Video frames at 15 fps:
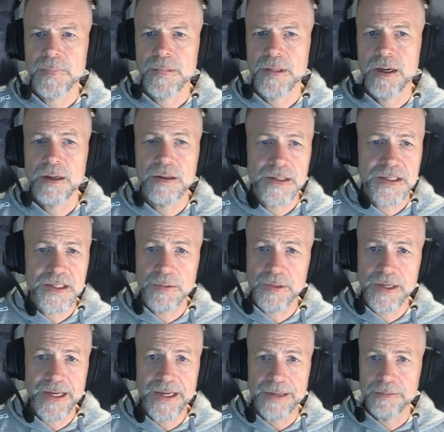Let's see
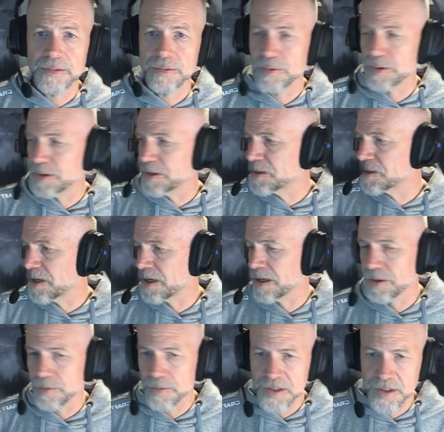what I get, and we'll just check
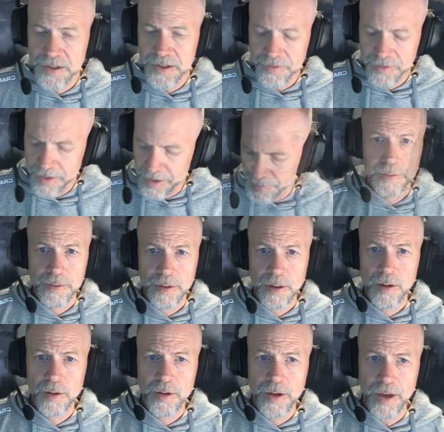out the results after that.
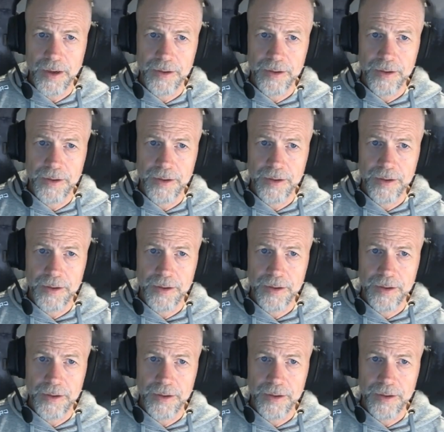Okay.